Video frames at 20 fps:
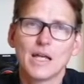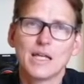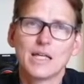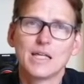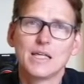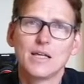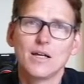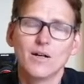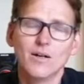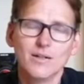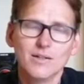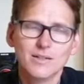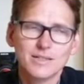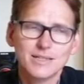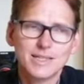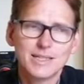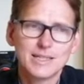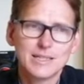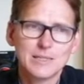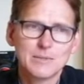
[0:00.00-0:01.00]
He
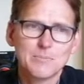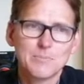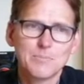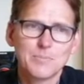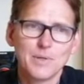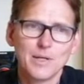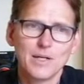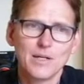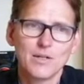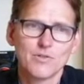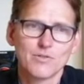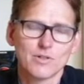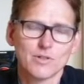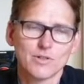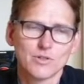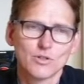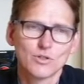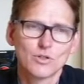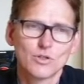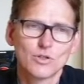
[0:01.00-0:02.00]
asked his
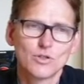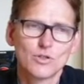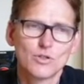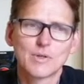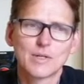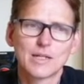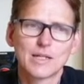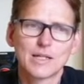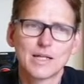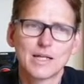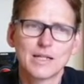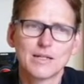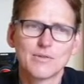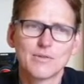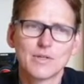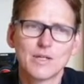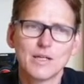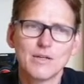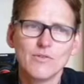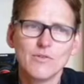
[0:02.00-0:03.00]
parents to
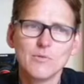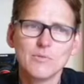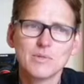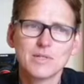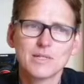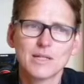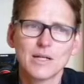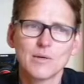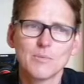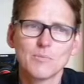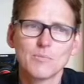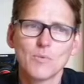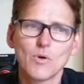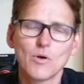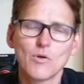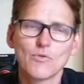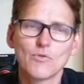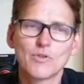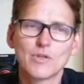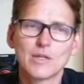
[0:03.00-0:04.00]
give, him some
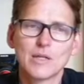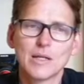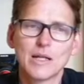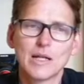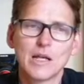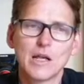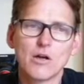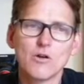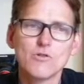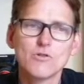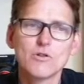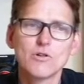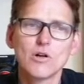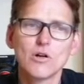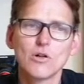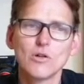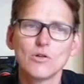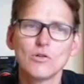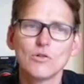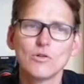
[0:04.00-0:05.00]
of their
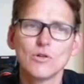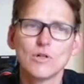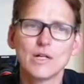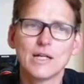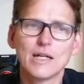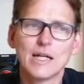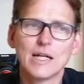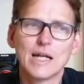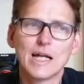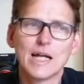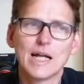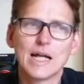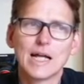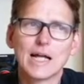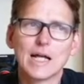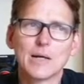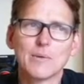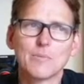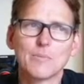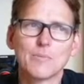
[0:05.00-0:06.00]
local
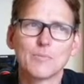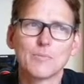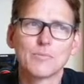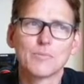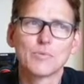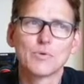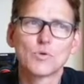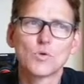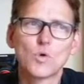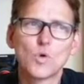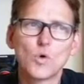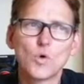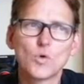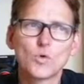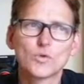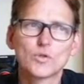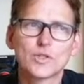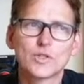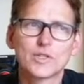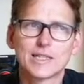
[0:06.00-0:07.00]
um,
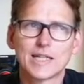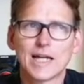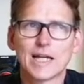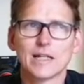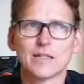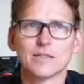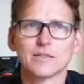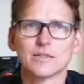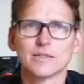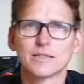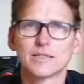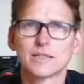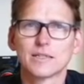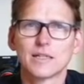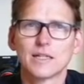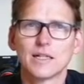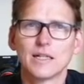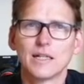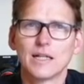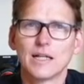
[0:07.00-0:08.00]
court
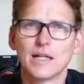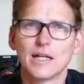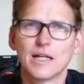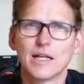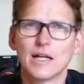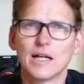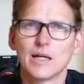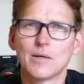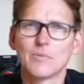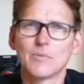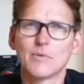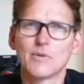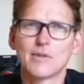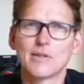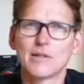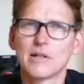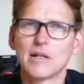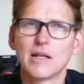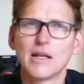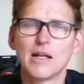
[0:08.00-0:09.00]
tales
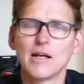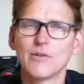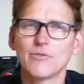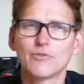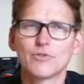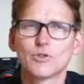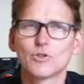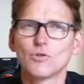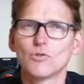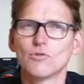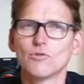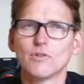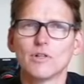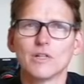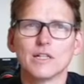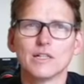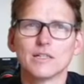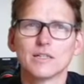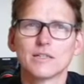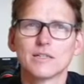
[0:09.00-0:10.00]
and um, love
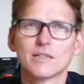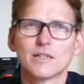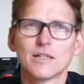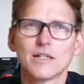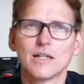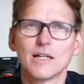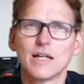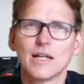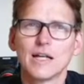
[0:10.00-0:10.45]
stories.